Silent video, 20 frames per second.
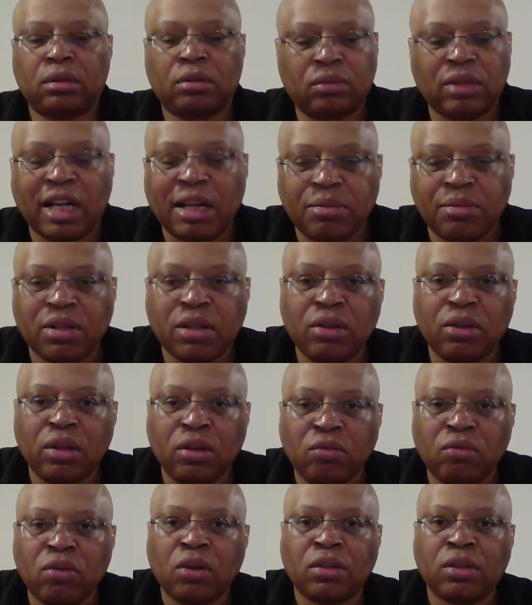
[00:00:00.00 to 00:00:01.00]
Absolutely
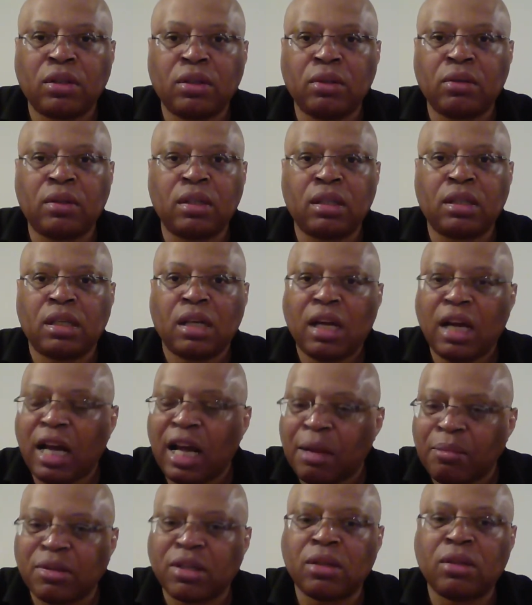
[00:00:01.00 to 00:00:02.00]
wrong to do this.
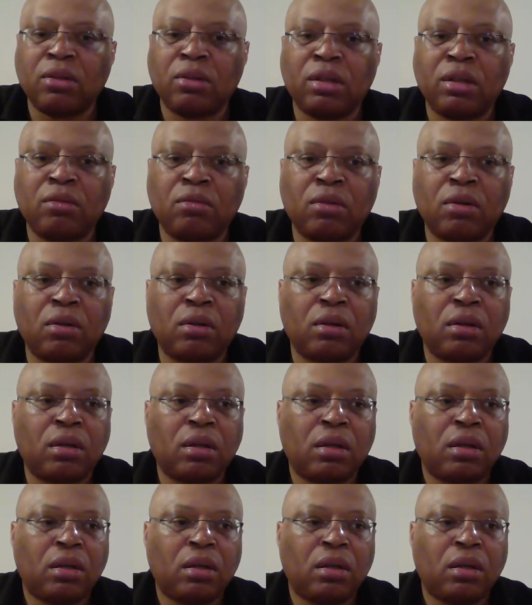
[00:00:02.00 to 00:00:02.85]
Absolutely wrong.